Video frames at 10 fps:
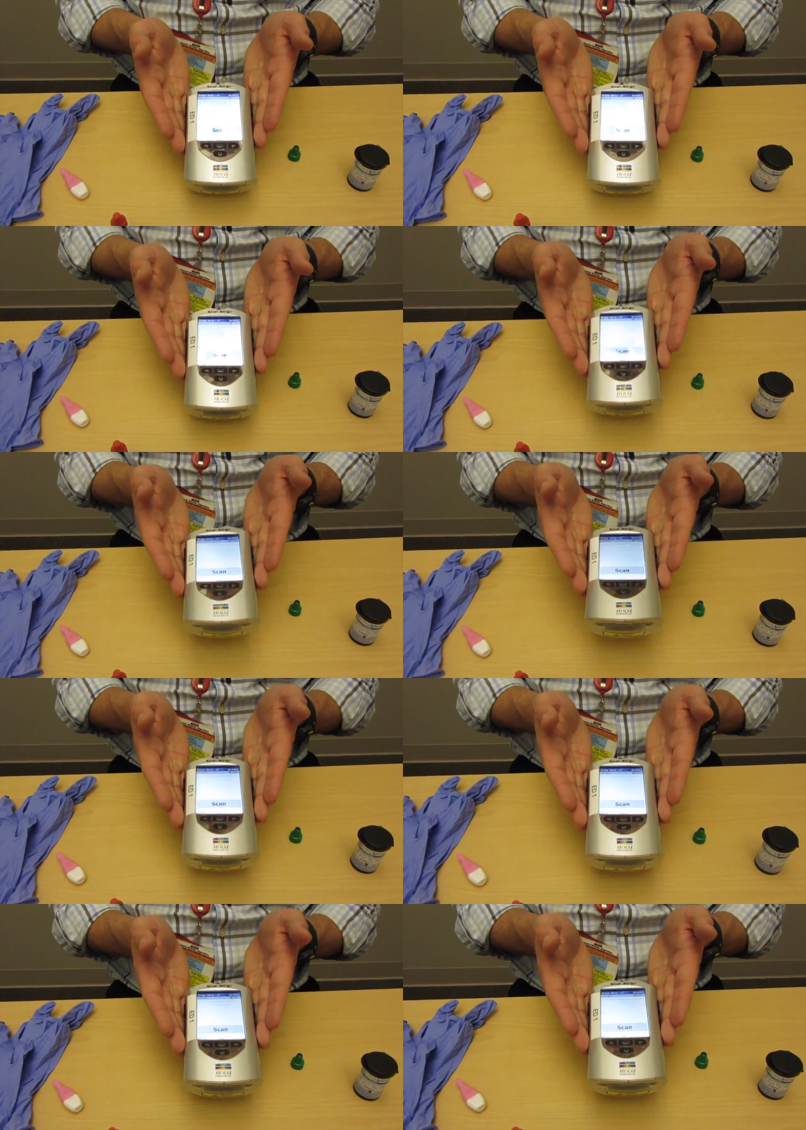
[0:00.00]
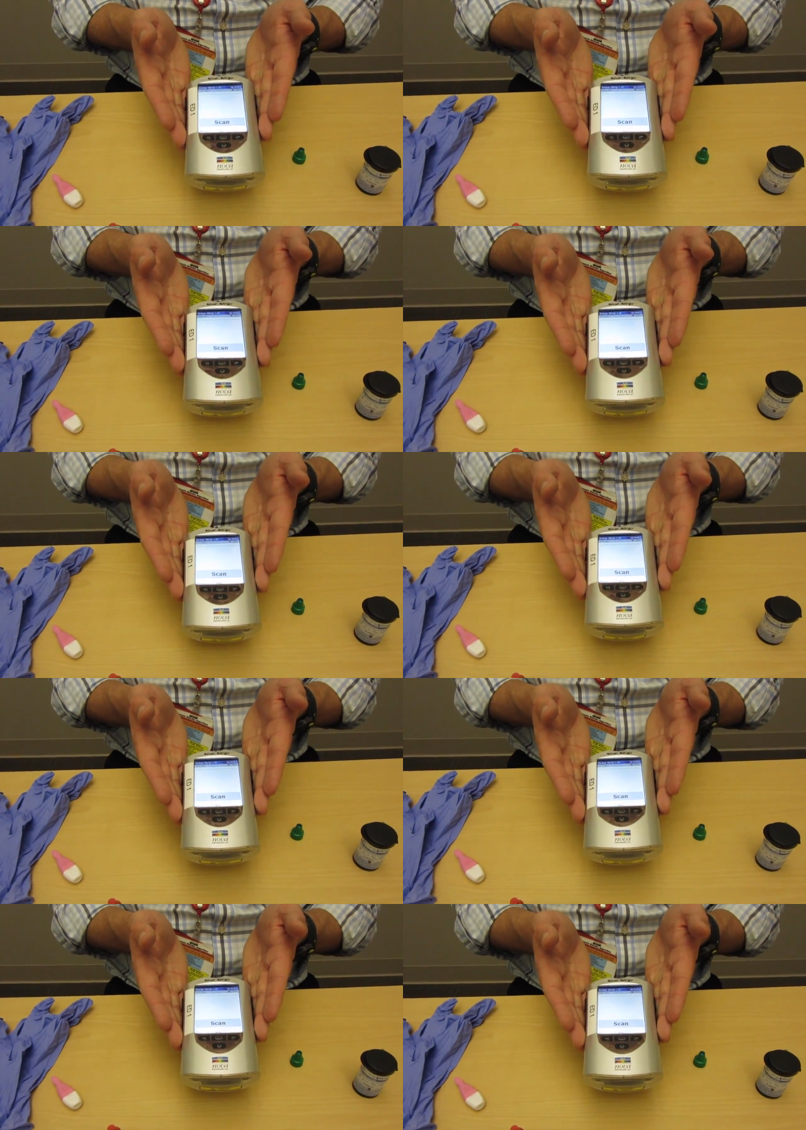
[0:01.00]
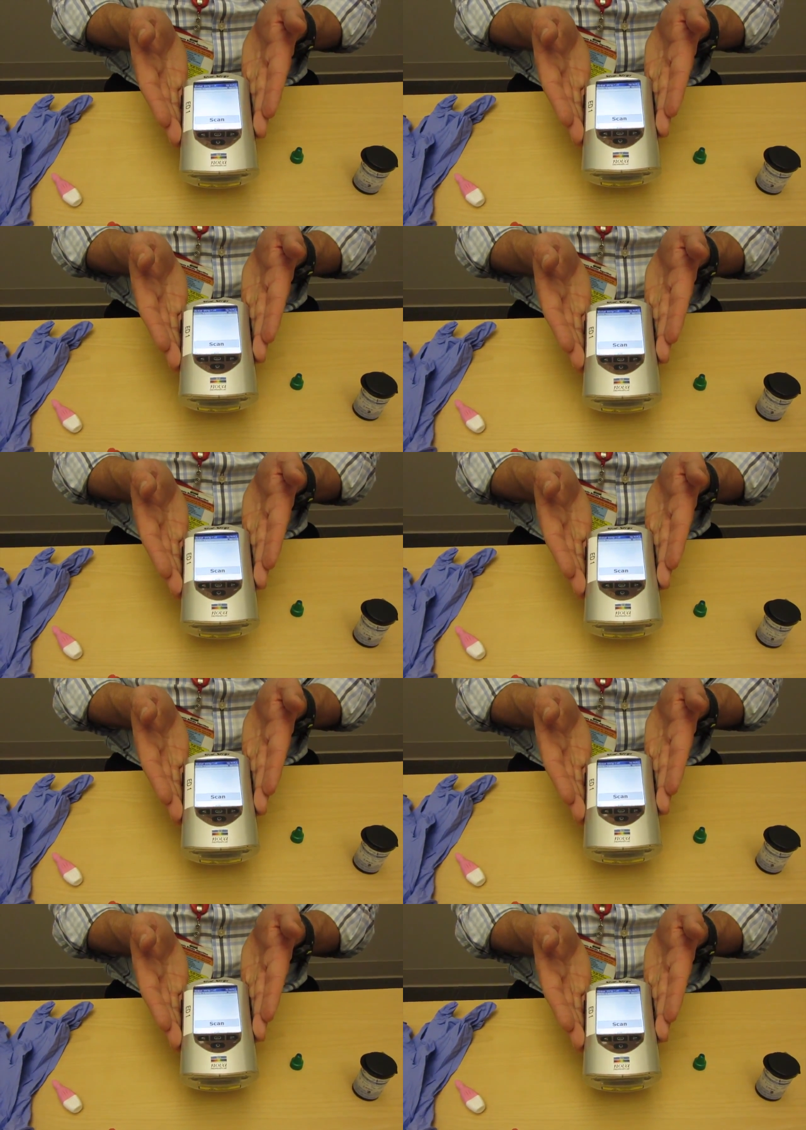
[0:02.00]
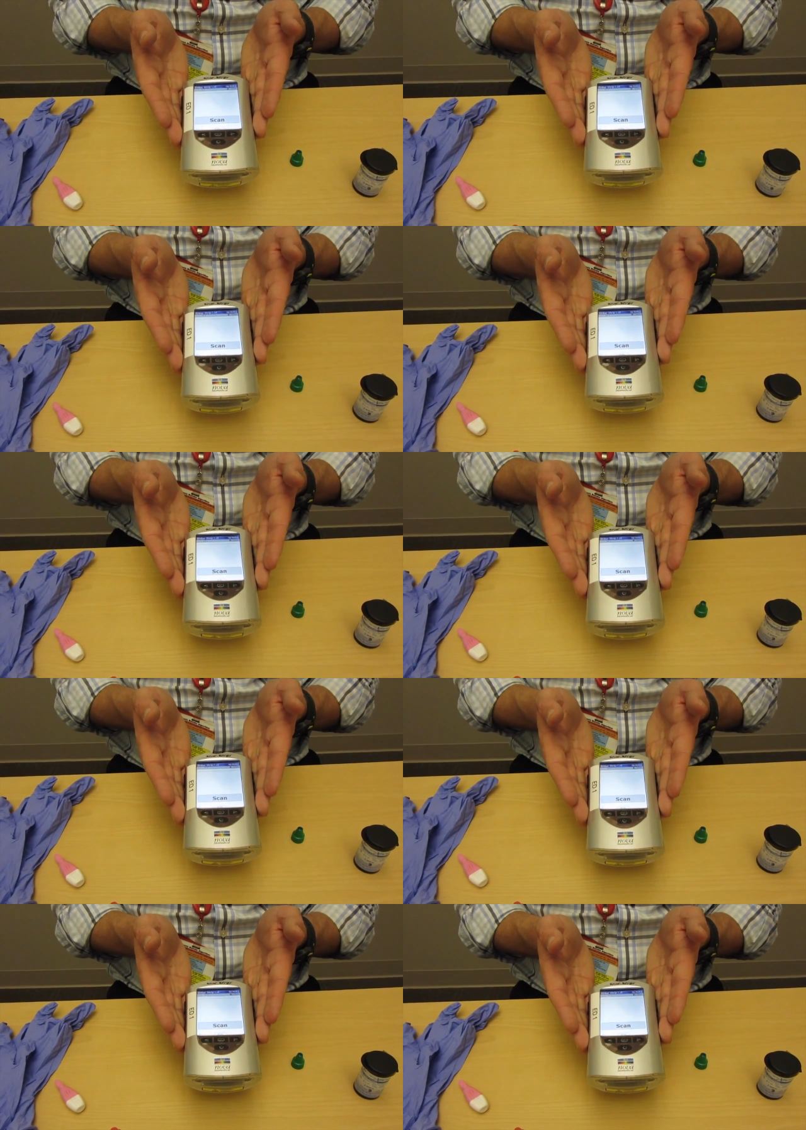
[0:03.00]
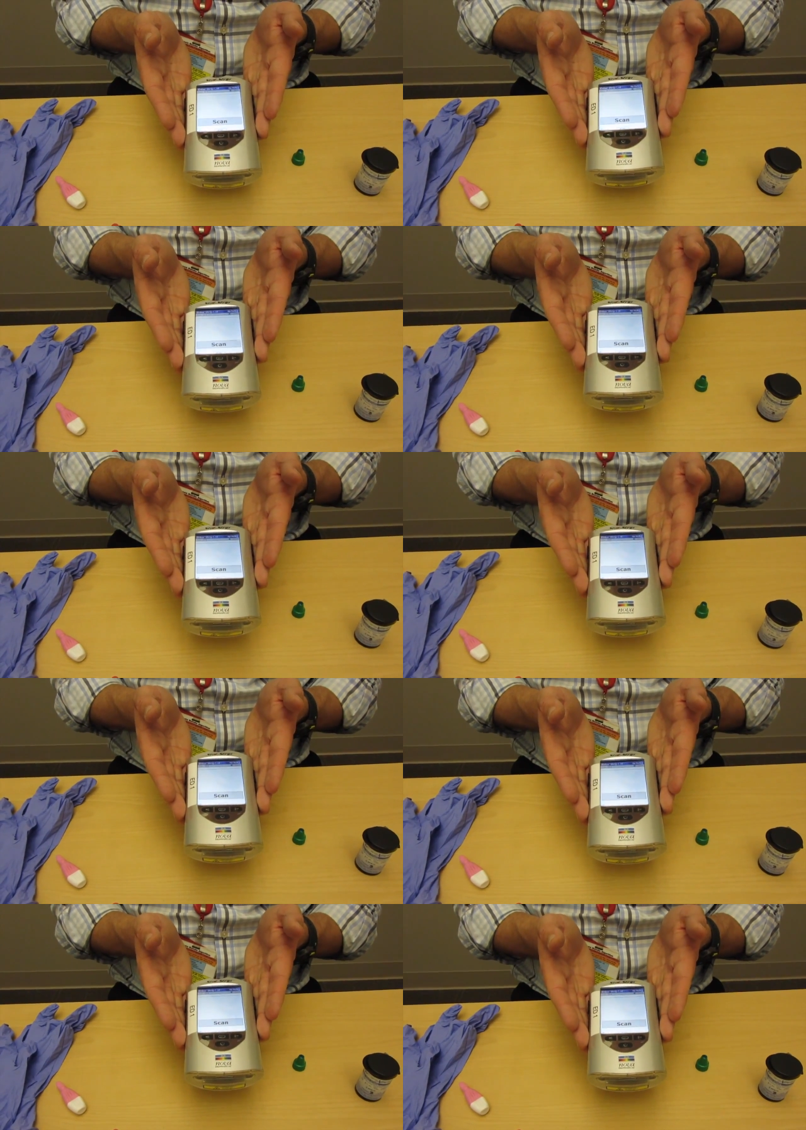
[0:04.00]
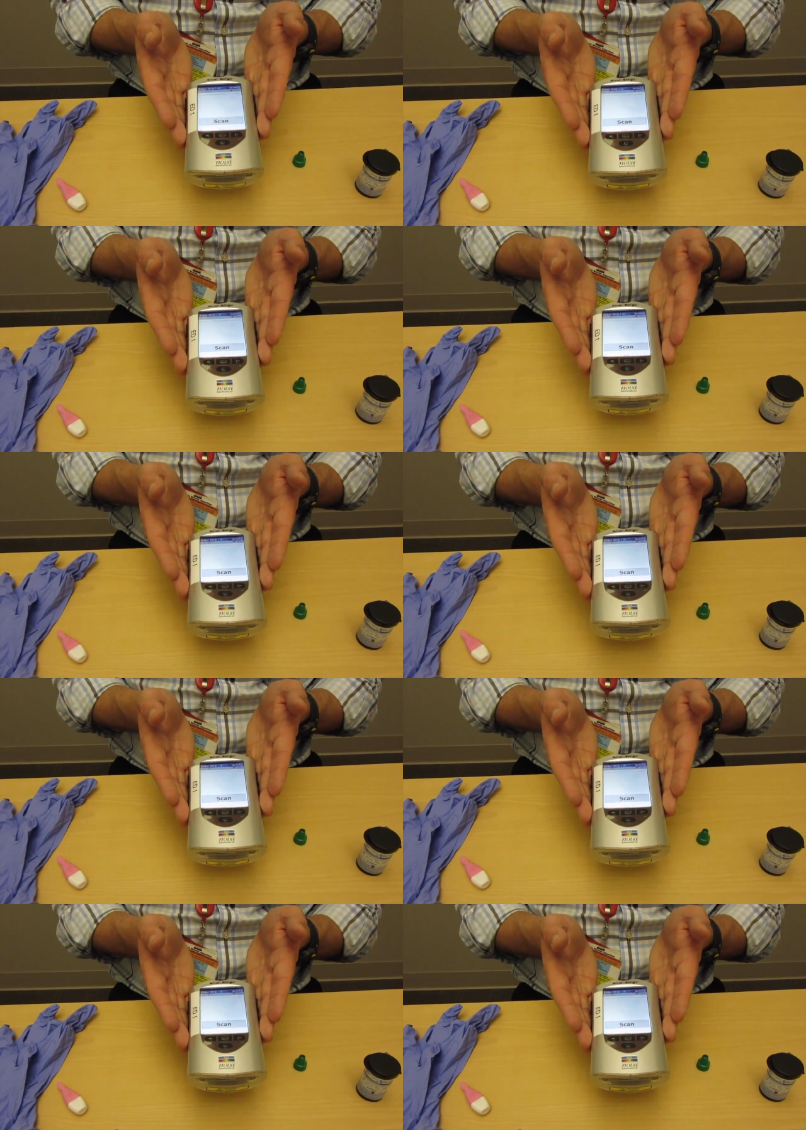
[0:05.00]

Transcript: Nobody's mouth can be seen.